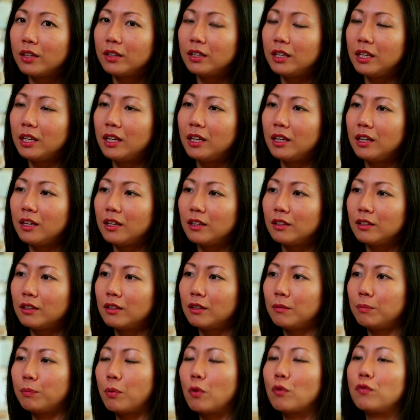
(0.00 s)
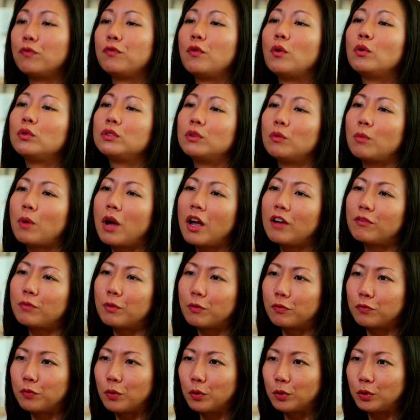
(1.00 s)
the wide
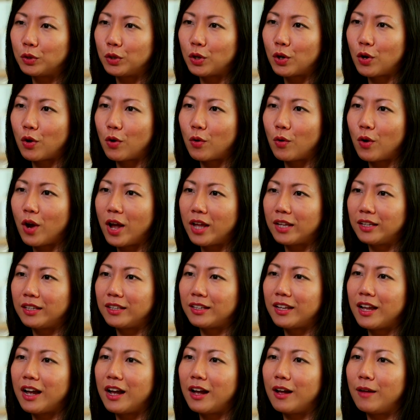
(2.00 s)
portfolio and